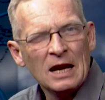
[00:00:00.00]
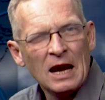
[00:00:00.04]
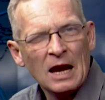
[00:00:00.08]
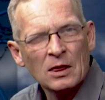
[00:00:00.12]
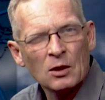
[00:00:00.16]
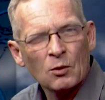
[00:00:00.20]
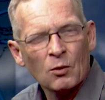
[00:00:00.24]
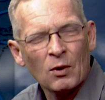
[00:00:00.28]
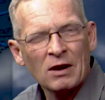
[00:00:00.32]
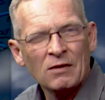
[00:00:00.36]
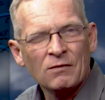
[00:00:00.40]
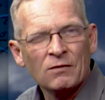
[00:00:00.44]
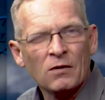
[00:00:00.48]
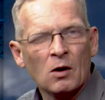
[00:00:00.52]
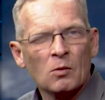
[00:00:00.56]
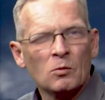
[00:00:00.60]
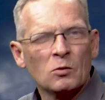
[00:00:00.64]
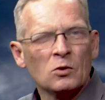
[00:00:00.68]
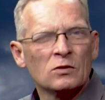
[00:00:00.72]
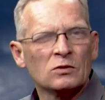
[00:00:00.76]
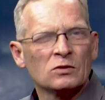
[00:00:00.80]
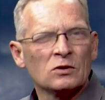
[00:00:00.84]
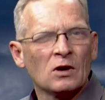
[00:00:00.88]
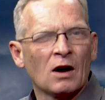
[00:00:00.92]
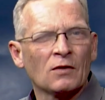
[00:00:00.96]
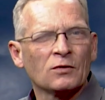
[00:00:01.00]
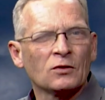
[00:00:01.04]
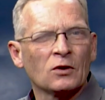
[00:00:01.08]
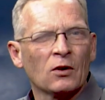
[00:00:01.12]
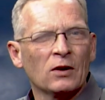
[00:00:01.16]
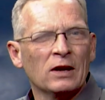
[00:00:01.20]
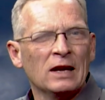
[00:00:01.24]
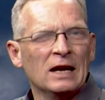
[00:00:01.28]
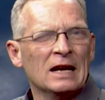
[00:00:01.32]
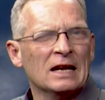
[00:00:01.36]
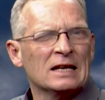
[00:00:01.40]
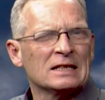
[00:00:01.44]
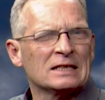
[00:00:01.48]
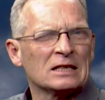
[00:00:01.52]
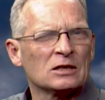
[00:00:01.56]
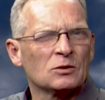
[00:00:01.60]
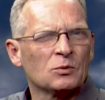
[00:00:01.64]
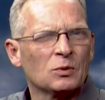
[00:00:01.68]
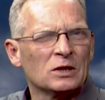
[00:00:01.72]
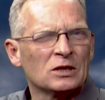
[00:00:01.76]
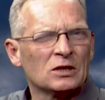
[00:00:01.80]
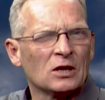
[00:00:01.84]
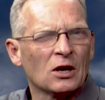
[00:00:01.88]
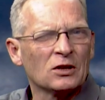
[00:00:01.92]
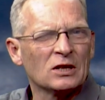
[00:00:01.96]
And the rainfall moves off to our east as
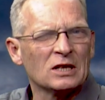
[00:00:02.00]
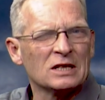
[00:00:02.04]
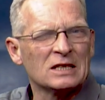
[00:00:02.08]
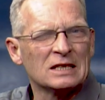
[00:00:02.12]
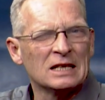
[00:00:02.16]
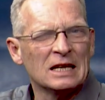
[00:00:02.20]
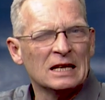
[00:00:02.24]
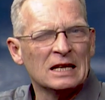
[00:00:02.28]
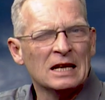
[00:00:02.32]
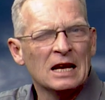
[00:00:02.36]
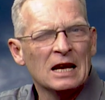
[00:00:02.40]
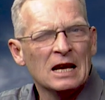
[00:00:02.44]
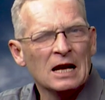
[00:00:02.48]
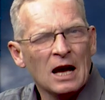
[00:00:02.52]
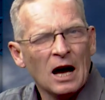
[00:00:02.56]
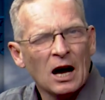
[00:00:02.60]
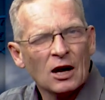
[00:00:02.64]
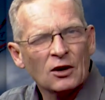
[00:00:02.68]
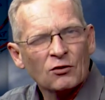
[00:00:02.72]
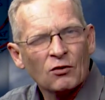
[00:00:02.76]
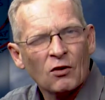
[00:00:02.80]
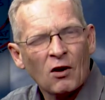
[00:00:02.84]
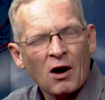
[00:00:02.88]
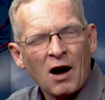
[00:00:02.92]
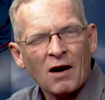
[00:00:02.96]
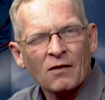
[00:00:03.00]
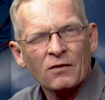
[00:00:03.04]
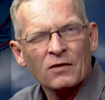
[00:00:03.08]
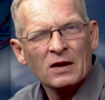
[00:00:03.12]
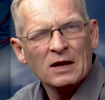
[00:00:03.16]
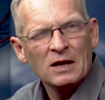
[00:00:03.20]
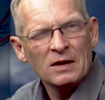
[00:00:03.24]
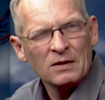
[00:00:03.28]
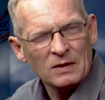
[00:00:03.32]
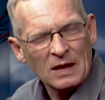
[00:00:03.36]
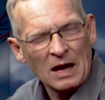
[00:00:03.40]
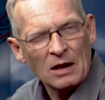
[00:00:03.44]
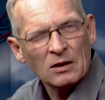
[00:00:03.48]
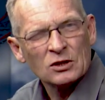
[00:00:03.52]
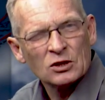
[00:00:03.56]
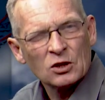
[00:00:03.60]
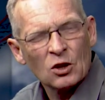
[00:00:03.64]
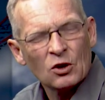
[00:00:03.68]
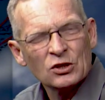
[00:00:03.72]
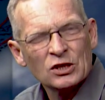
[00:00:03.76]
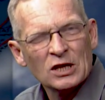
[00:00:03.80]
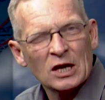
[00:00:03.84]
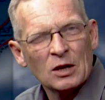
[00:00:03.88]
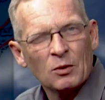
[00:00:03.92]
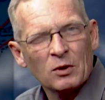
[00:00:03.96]
we start to see a trough that
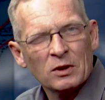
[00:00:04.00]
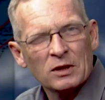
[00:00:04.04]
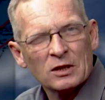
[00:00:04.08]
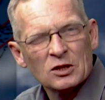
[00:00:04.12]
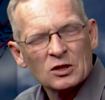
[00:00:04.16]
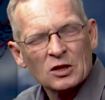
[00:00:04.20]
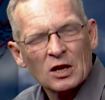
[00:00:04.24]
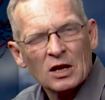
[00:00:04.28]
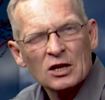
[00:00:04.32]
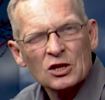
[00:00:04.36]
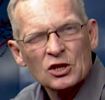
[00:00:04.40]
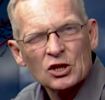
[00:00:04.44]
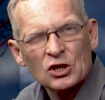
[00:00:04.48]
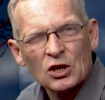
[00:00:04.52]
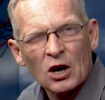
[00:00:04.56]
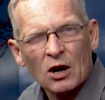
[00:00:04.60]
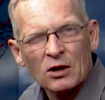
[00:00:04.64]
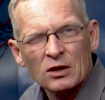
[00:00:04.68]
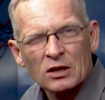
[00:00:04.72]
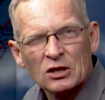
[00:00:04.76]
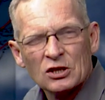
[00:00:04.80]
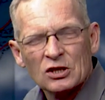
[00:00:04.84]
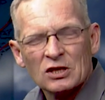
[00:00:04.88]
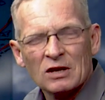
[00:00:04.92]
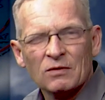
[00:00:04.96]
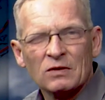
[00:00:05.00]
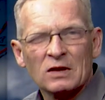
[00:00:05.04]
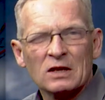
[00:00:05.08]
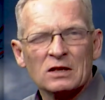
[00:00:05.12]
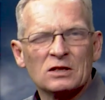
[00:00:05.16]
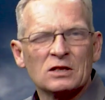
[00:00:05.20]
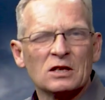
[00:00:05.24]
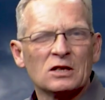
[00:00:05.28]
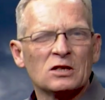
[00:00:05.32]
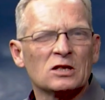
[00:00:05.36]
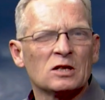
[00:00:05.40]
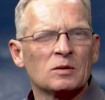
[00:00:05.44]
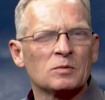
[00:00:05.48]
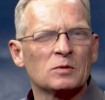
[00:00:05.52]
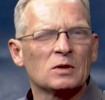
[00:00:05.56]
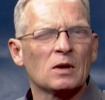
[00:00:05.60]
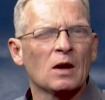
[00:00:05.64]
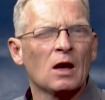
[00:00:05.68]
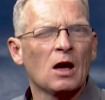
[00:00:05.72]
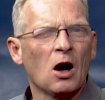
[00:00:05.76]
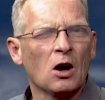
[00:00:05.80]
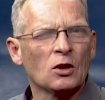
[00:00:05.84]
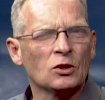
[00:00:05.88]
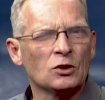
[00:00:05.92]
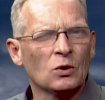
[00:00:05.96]
associated with this start to shift the systems
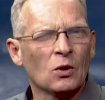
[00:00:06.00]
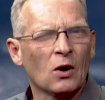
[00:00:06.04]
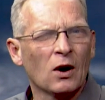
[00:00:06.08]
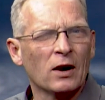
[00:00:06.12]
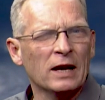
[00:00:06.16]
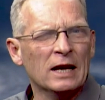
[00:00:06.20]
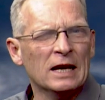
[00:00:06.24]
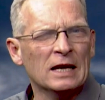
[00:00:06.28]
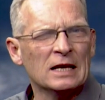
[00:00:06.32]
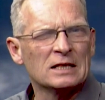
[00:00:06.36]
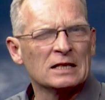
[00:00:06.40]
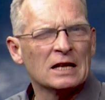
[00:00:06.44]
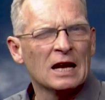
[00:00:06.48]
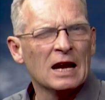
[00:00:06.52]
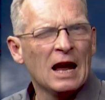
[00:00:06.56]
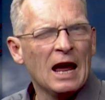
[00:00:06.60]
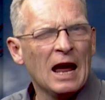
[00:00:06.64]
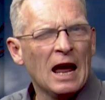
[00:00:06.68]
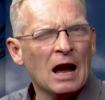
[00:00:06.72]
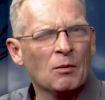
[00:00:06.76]
to our east.